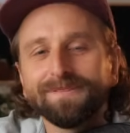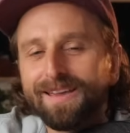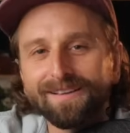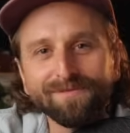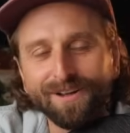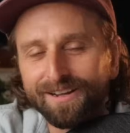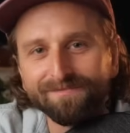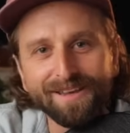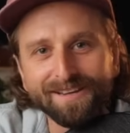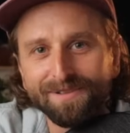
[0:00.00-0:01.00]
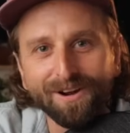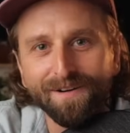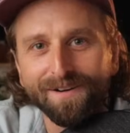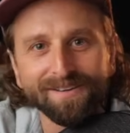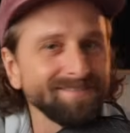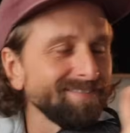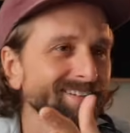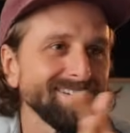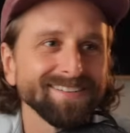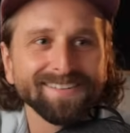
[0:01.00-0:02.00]
Make him a card.
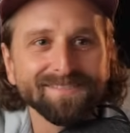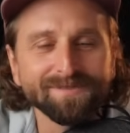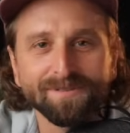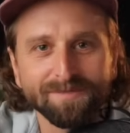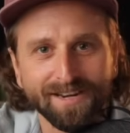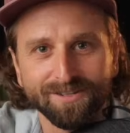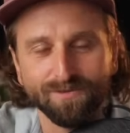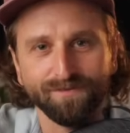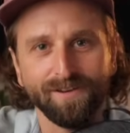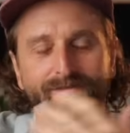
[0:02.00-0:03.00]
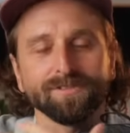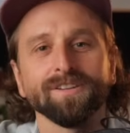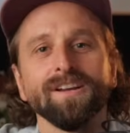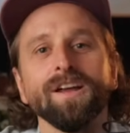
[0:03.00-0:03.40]
Give him some sexual favors.